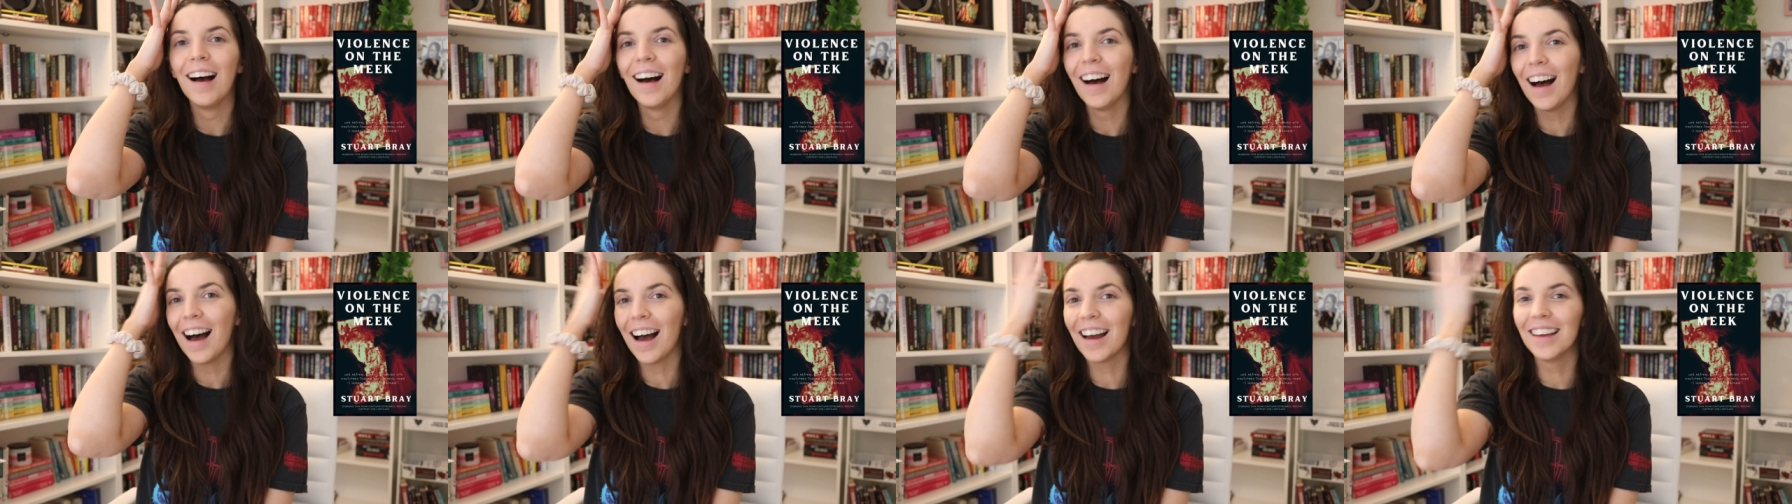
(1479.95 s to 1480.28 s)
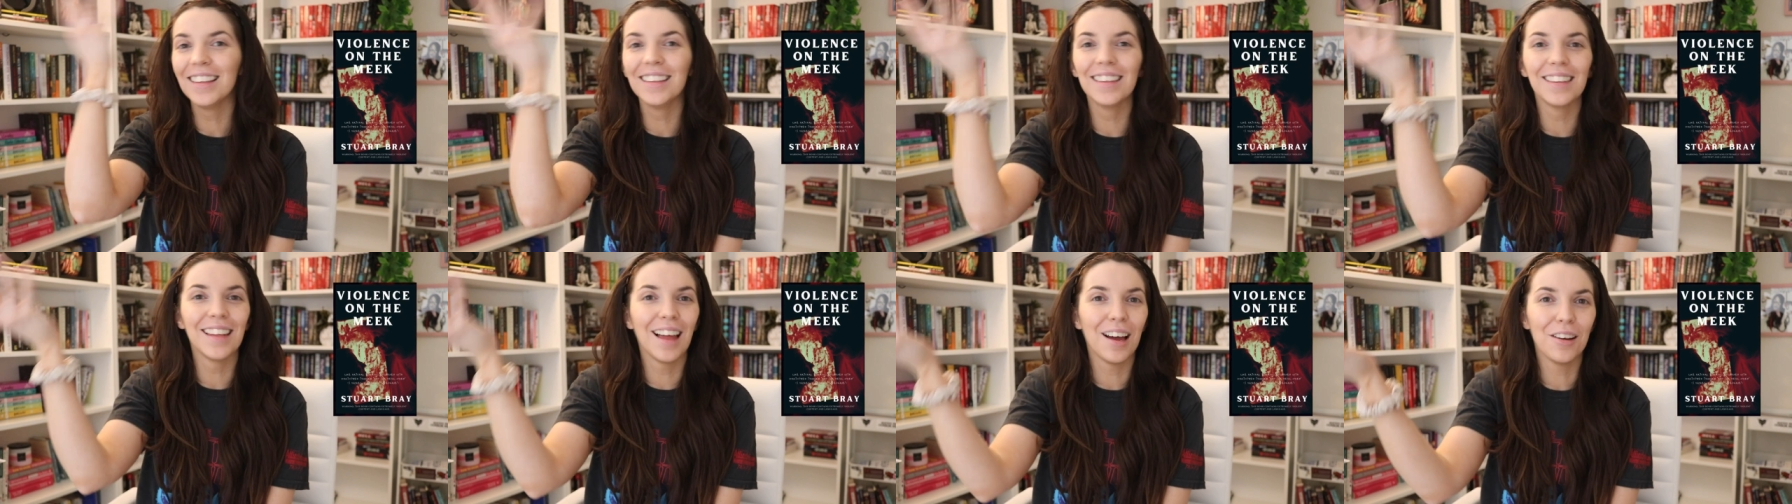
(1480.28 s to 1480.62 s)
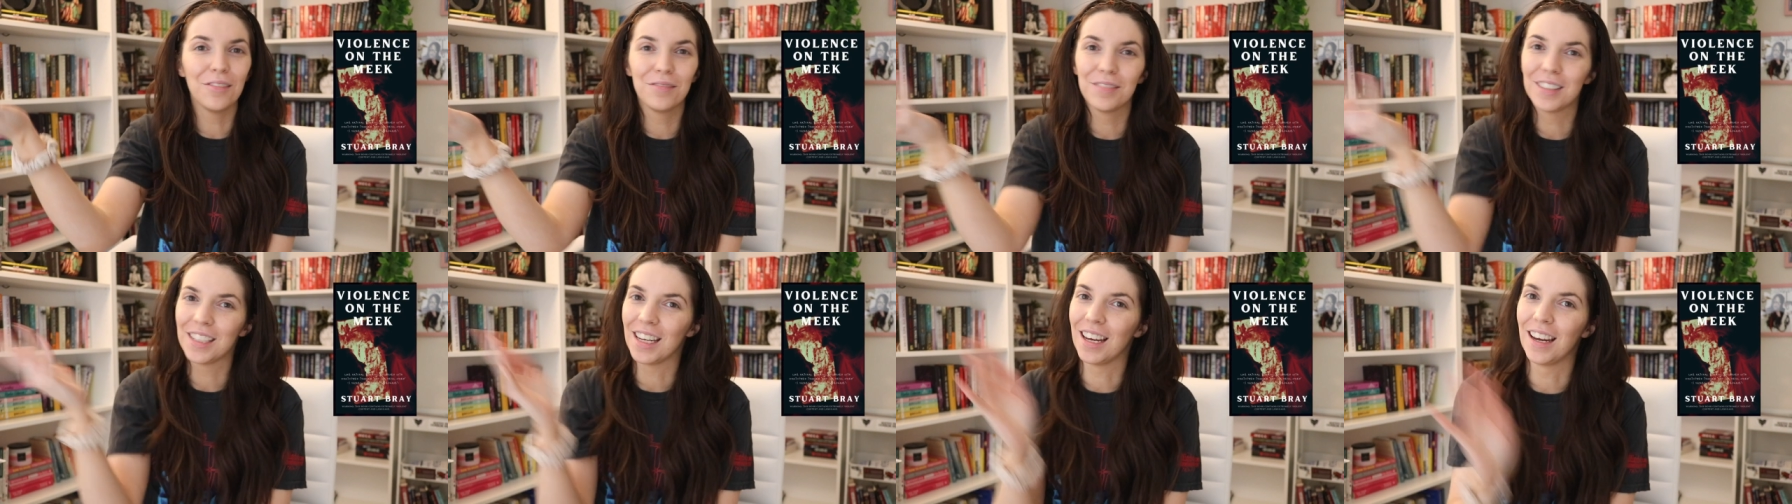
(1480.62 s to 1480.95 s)
I
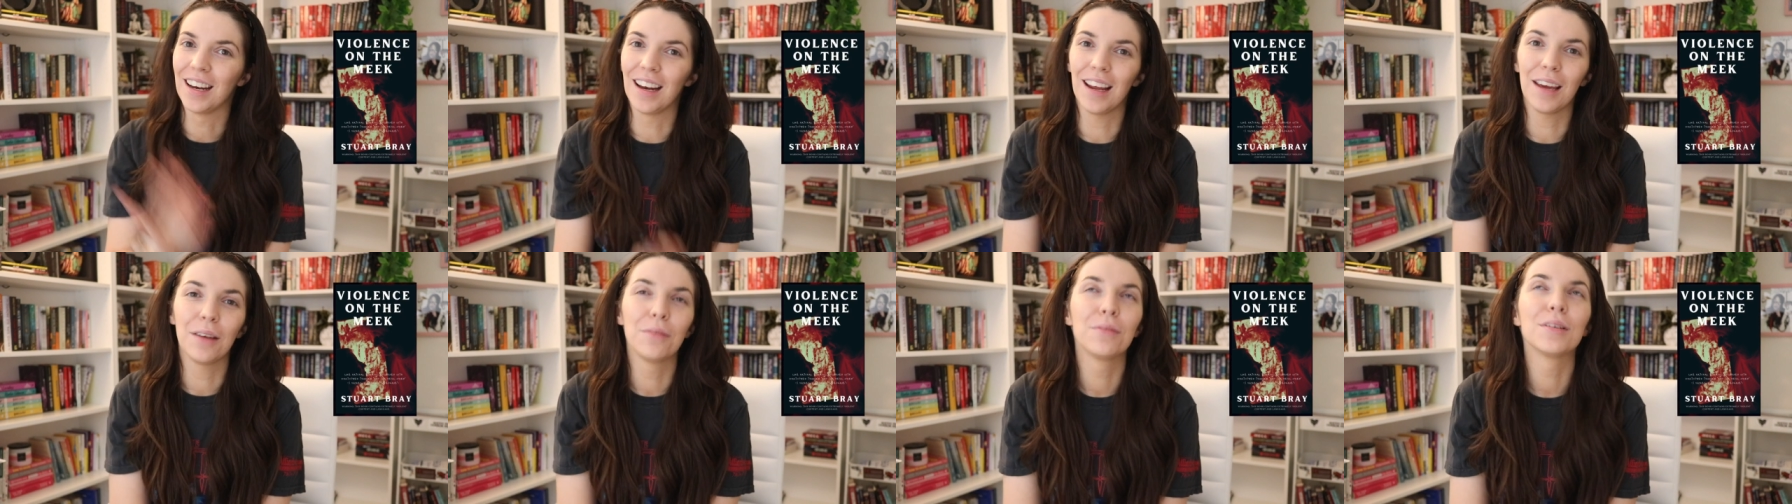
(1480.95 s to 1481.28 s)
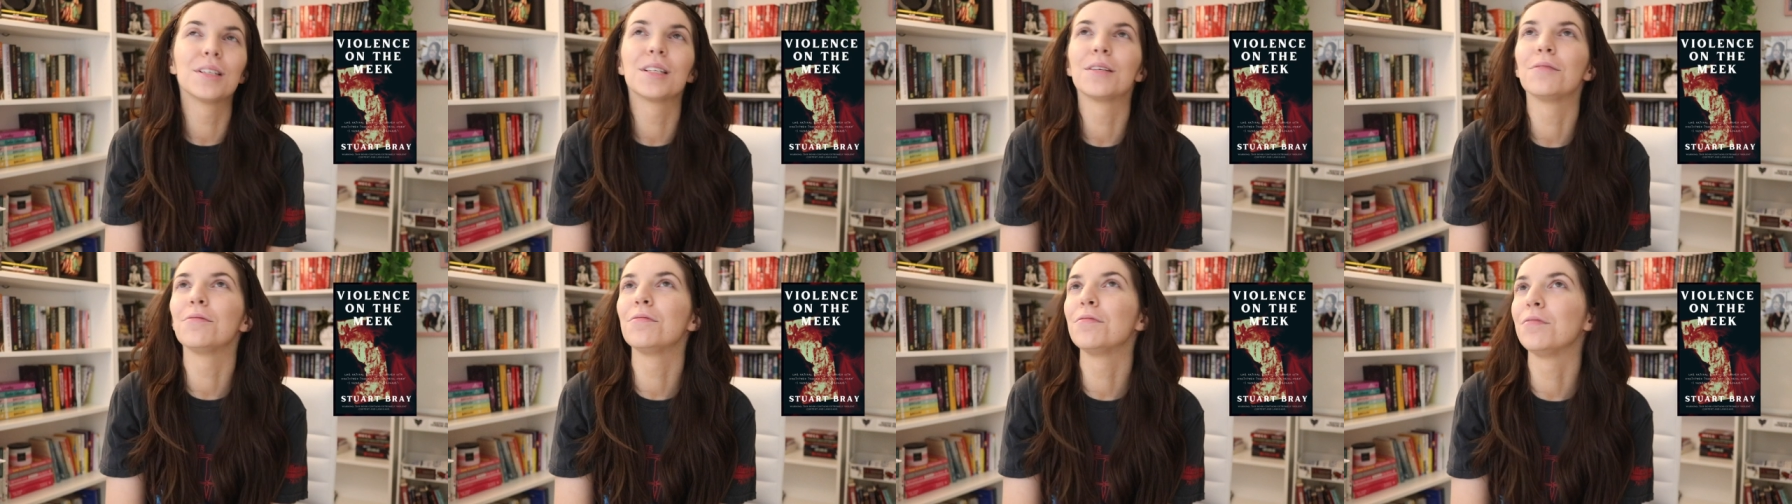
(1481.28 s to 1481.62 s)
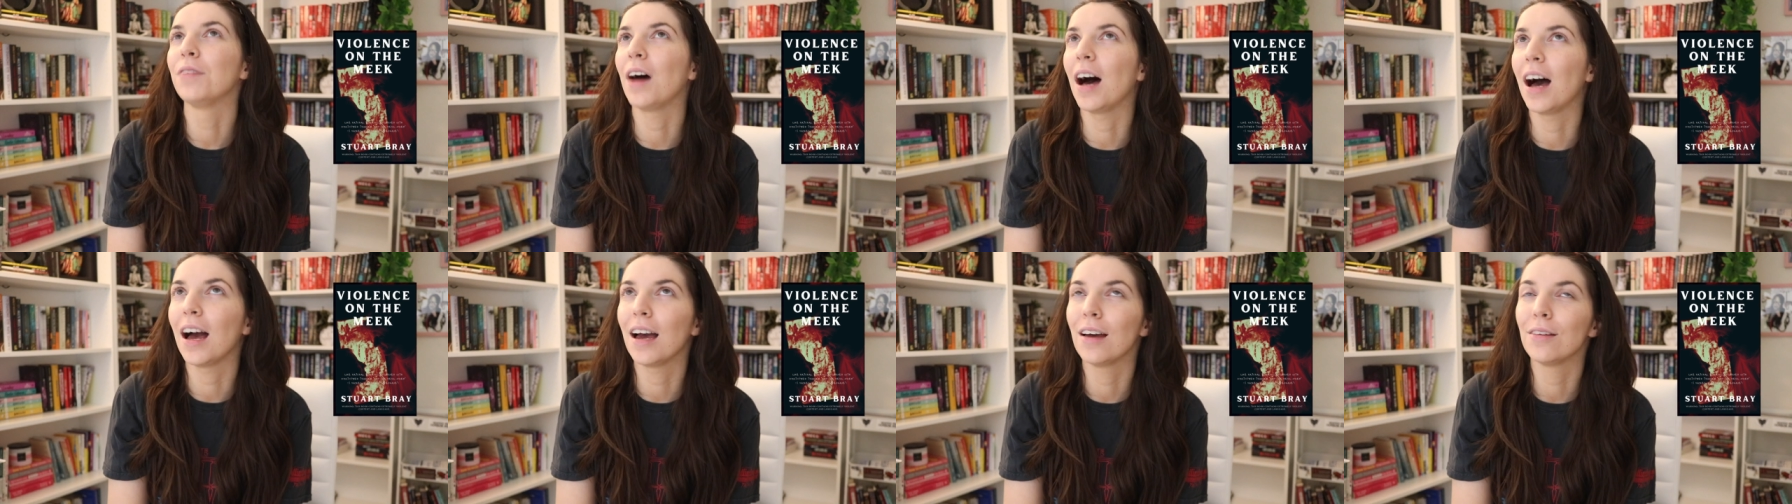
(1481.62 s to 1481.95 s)
loved it. It was a
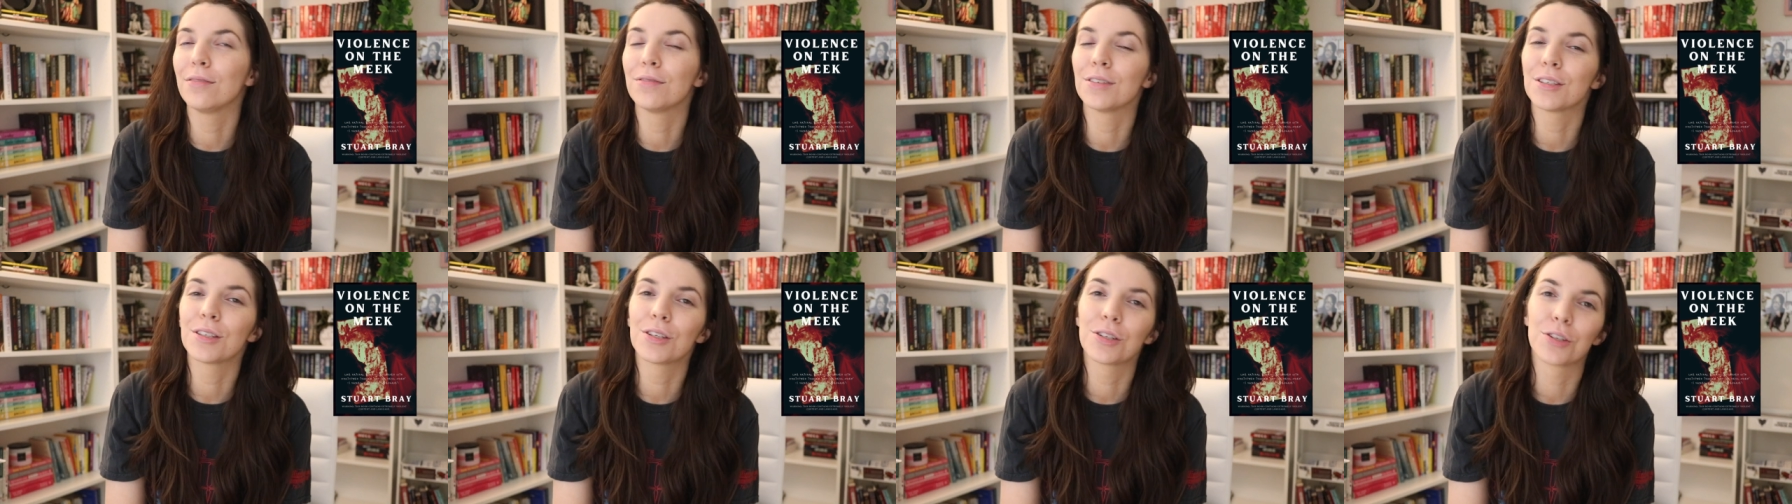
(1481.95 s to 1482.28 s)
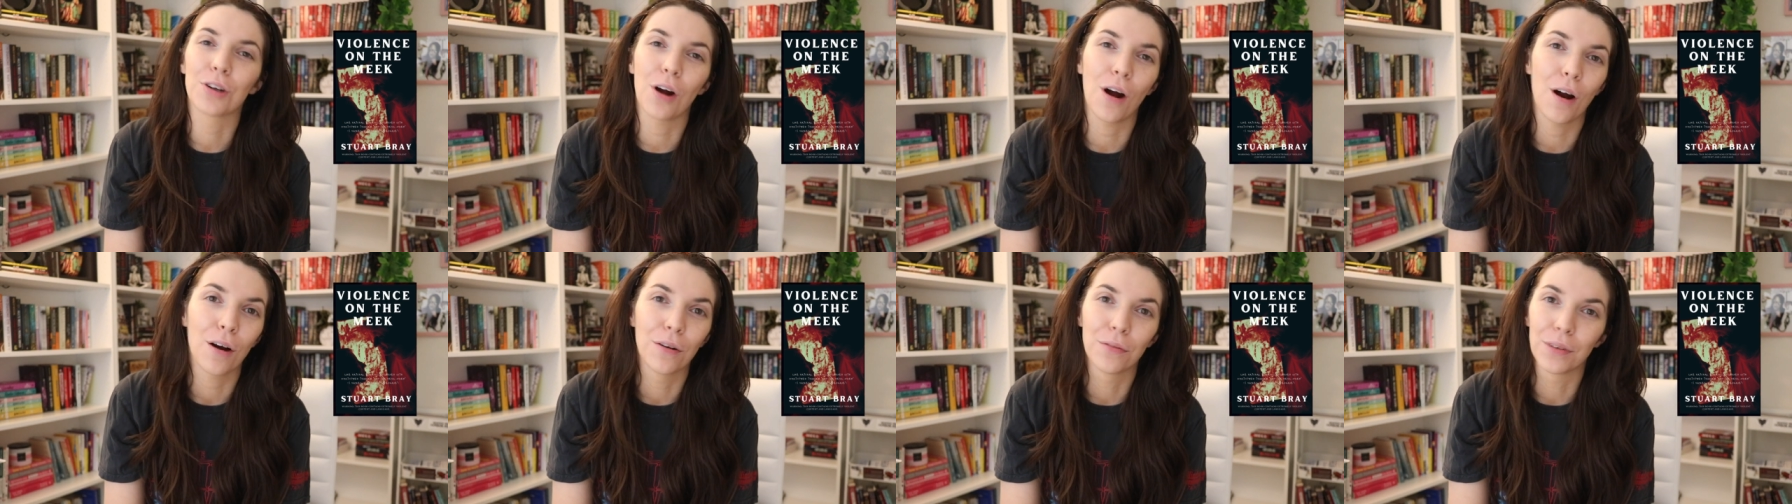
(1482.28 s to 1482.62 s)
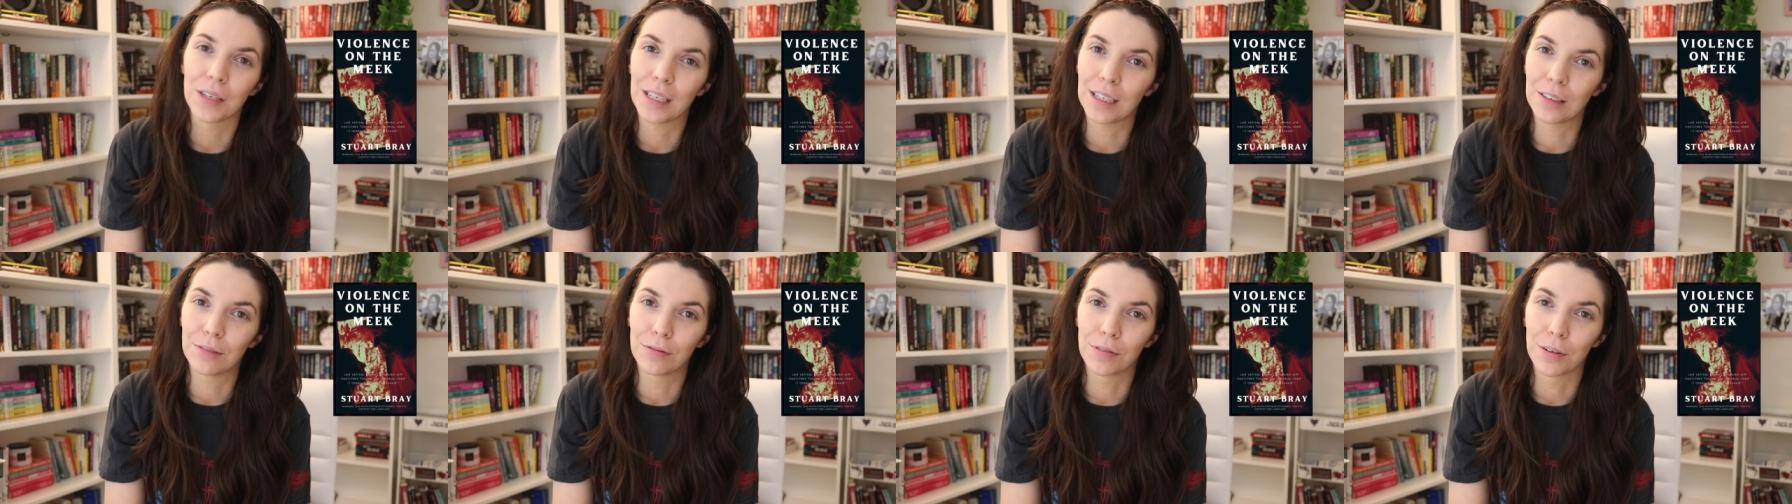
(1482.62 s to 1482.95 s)
5-star
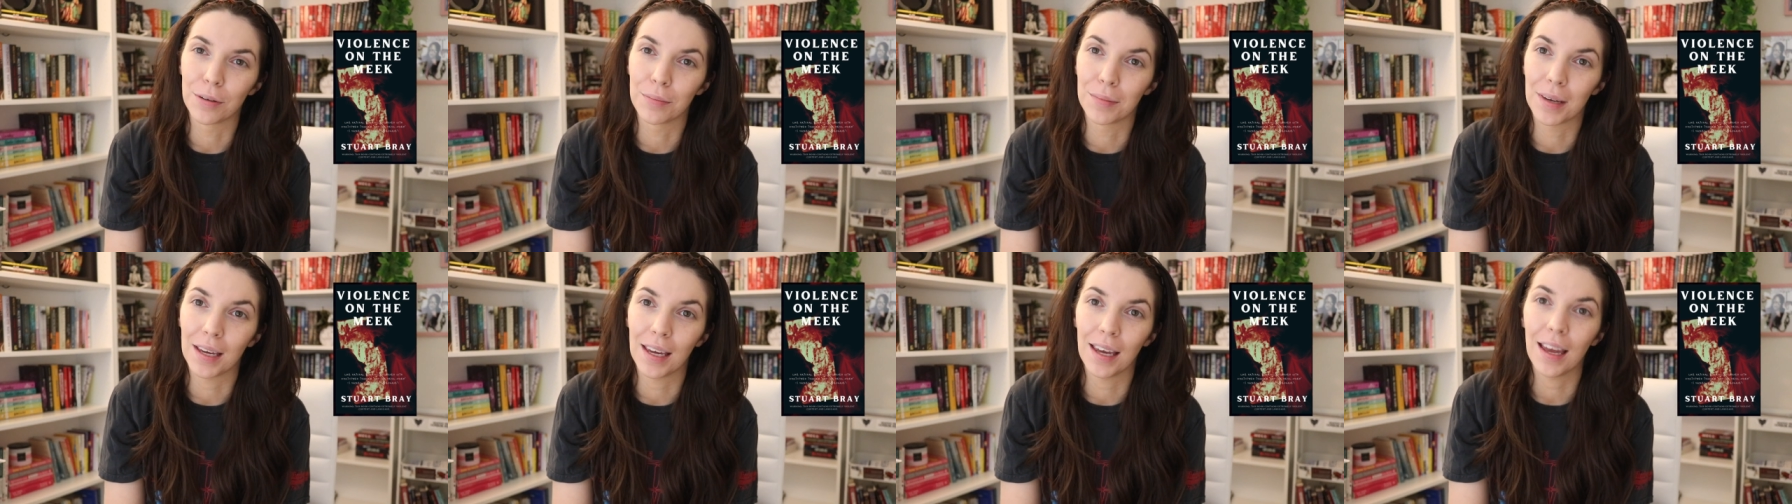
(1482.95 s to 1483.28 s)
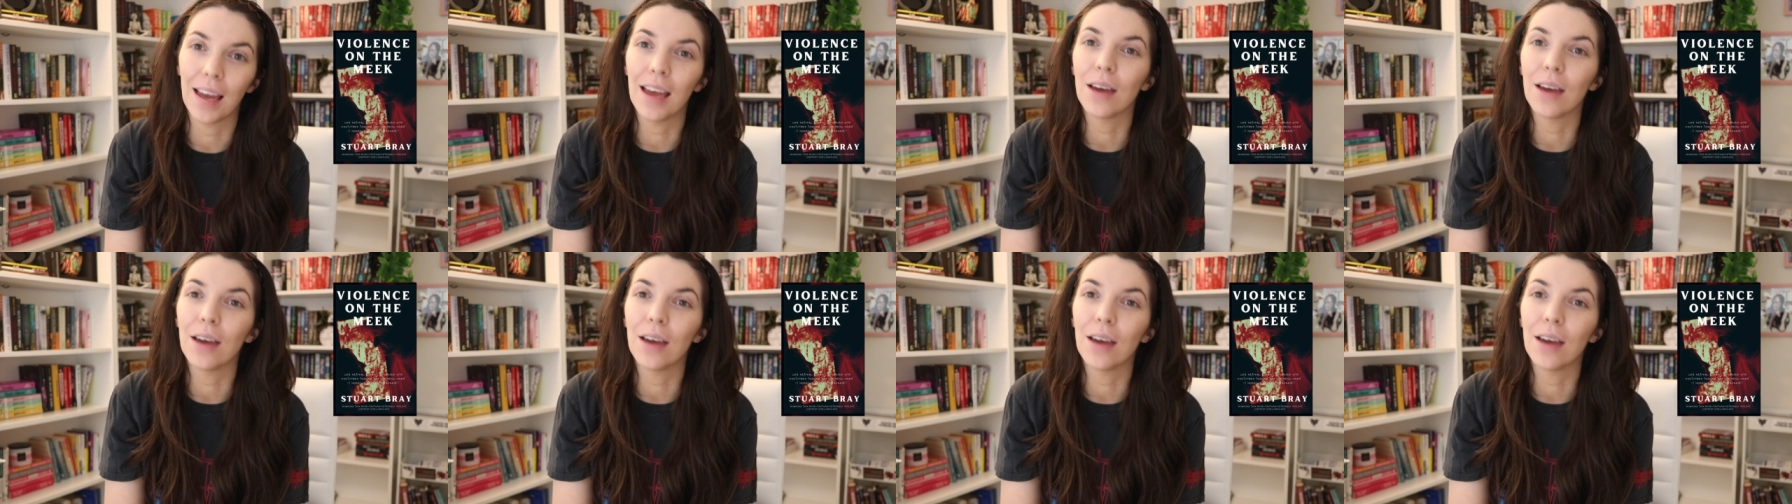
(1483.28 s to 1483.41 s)
read for me.